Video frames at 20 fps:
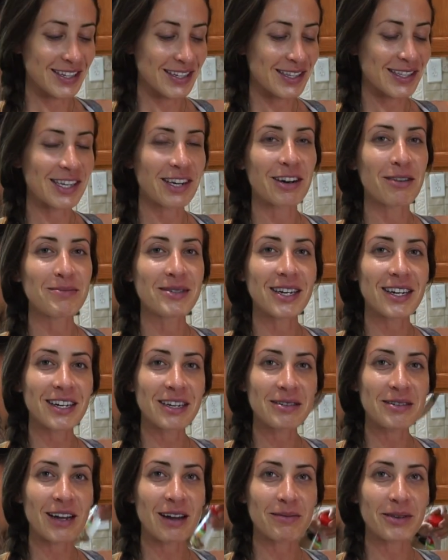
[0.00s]
So I'm
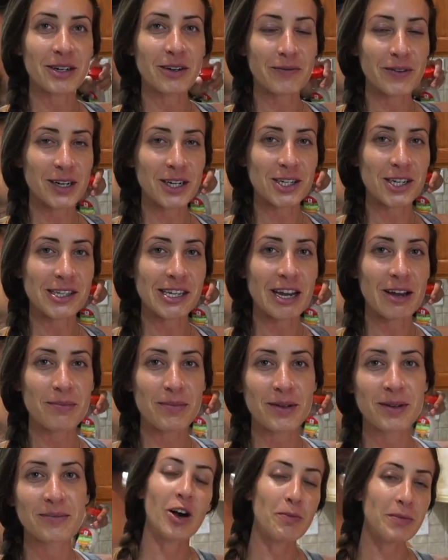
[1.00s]
done. I'm gonna finish this
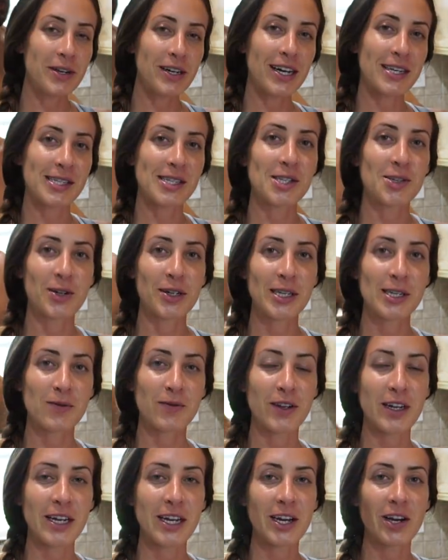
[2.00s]
up. Hope you guys enjoy this
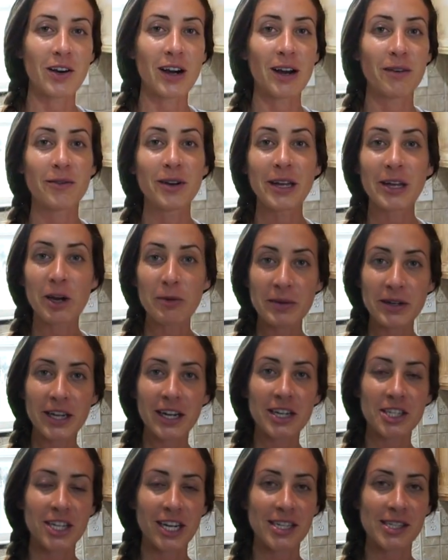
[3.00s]
video. I really hope you
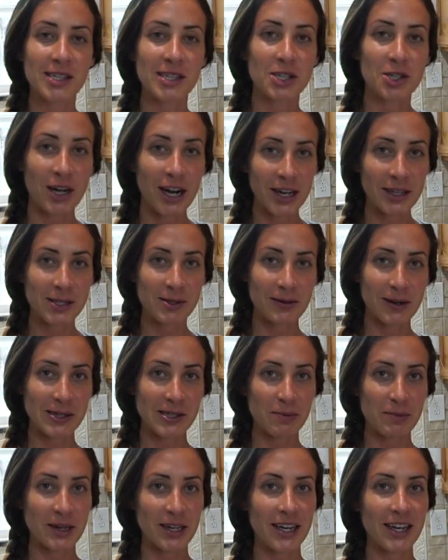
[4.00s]
get a chance to try this
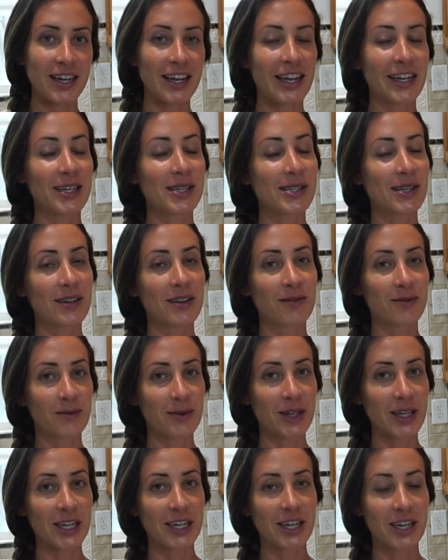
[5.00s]
recipe. It is
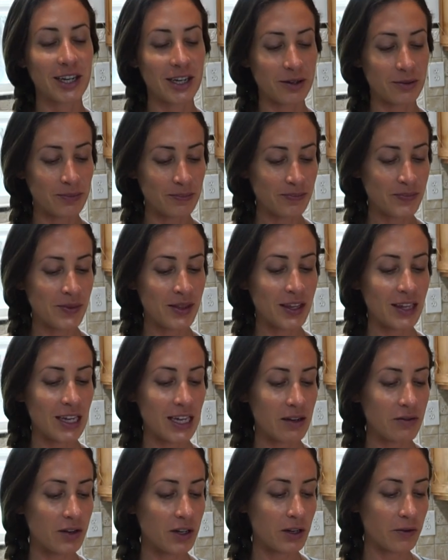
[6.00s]
really good.
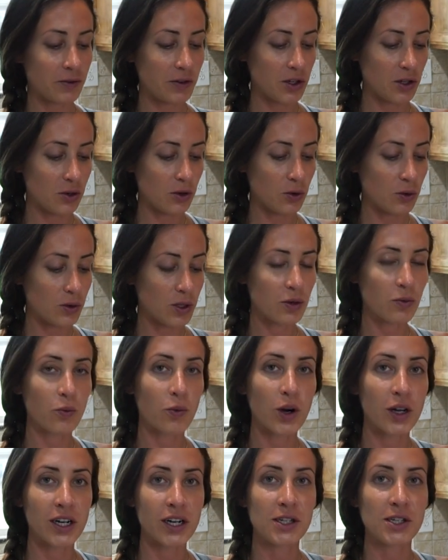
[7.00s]
Even if you
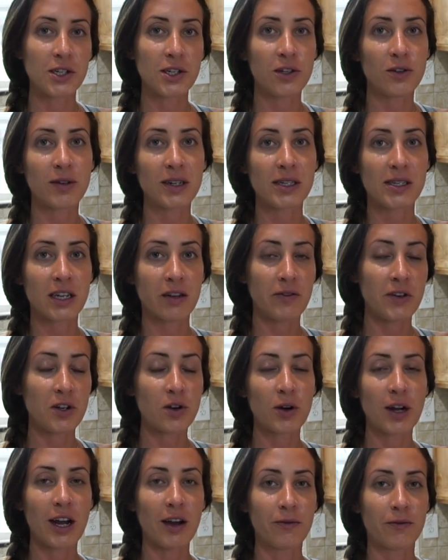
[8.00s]
wanna do, if you
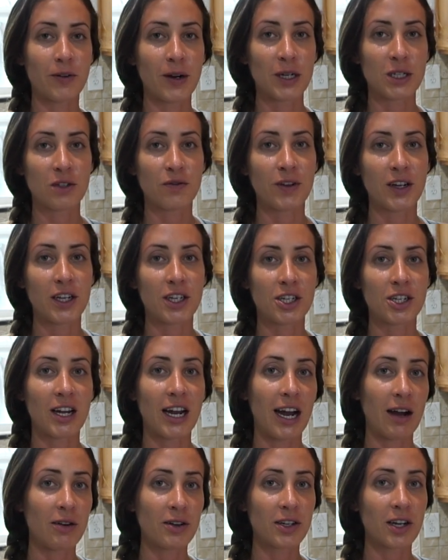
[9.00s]
don't have fresh fish,
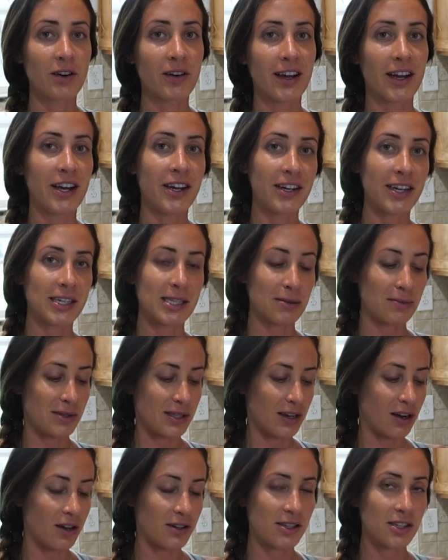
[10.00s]
I would go ahead and get some
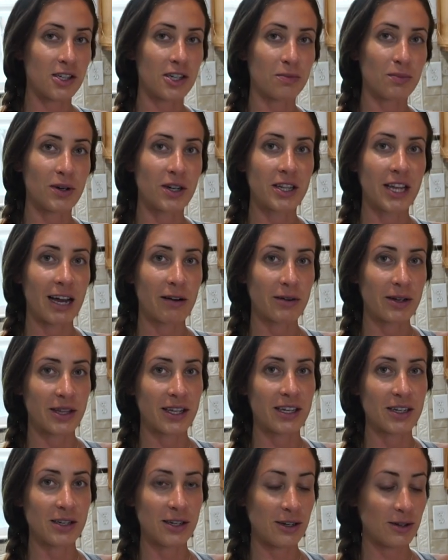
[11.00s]
sausage and put that with
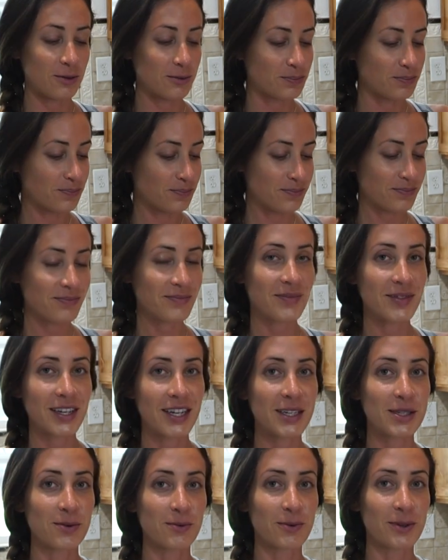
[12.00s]
it too.
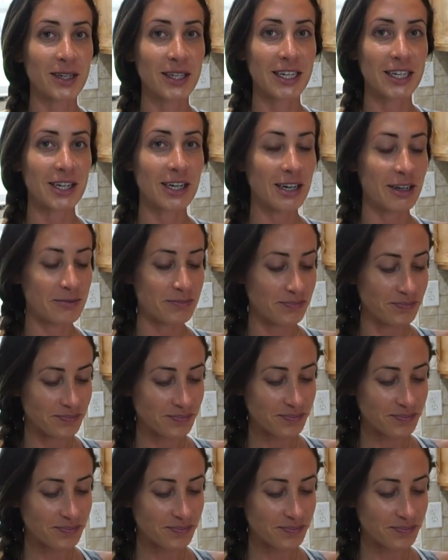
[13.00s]
It's really good.